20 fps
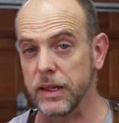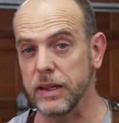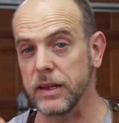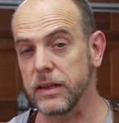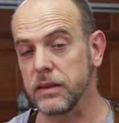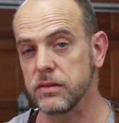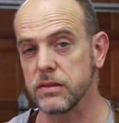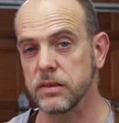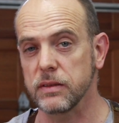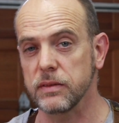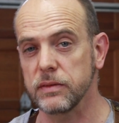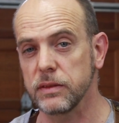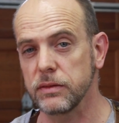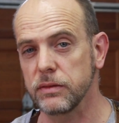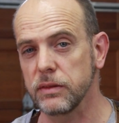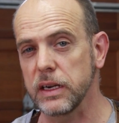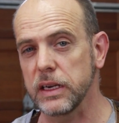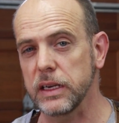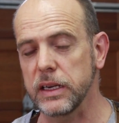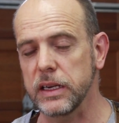ends of the
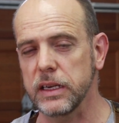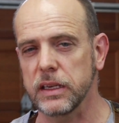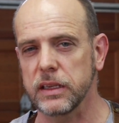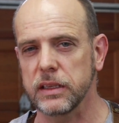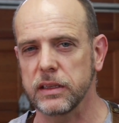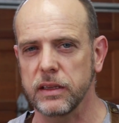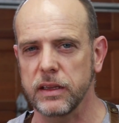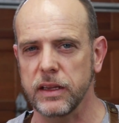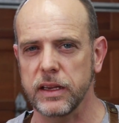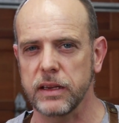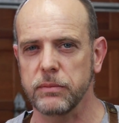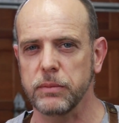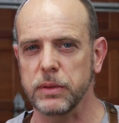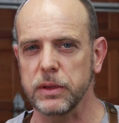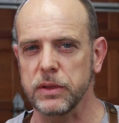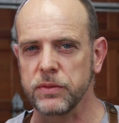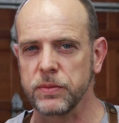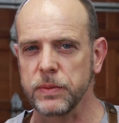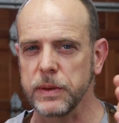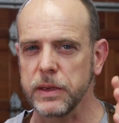railing, and then
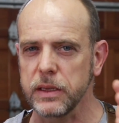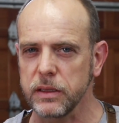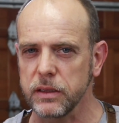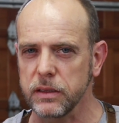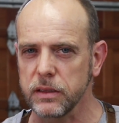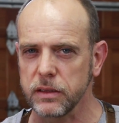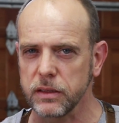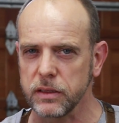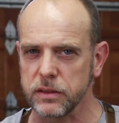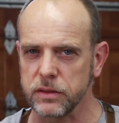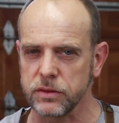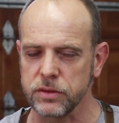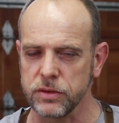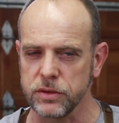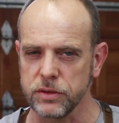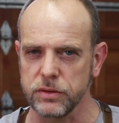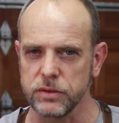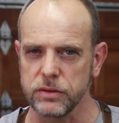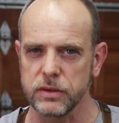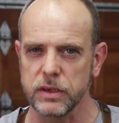between the
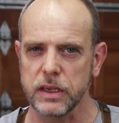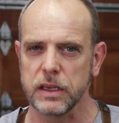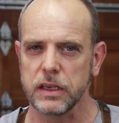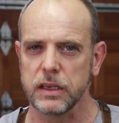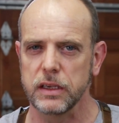two